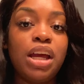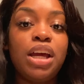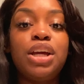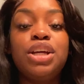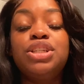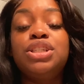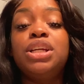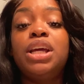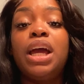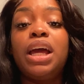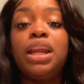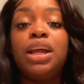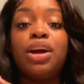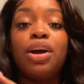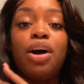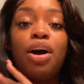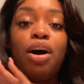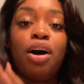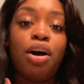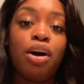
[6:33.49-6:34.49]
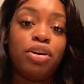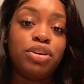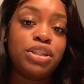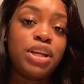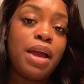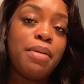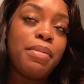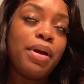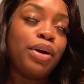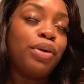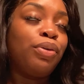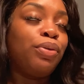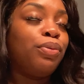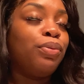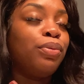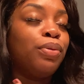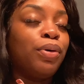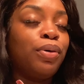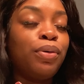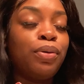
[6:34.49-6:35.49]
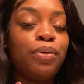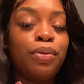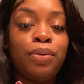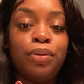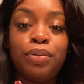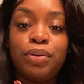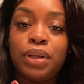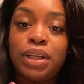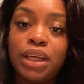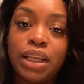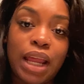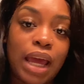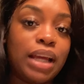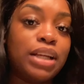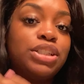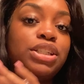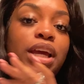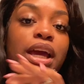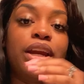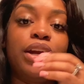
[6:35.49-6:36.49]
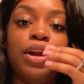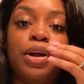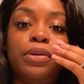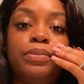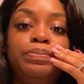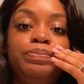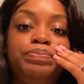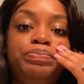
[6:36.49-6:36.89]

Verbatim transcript: She had it all. She had macaroni. Like, she had it all.